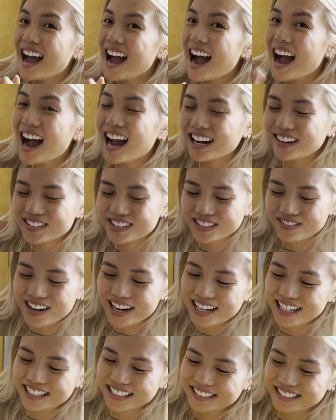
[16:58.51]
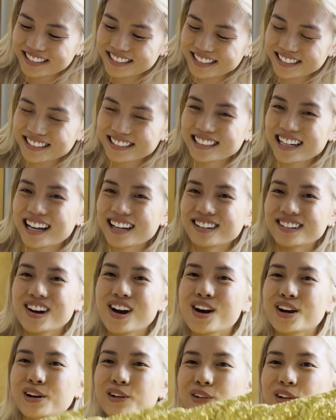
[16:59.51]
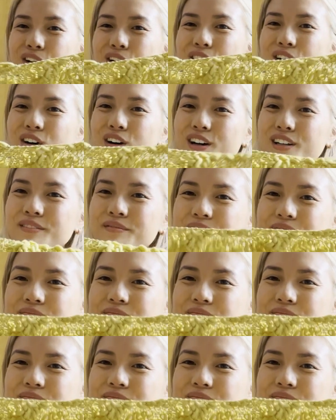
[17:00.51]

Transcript: I was right. I don't know how it'll look on,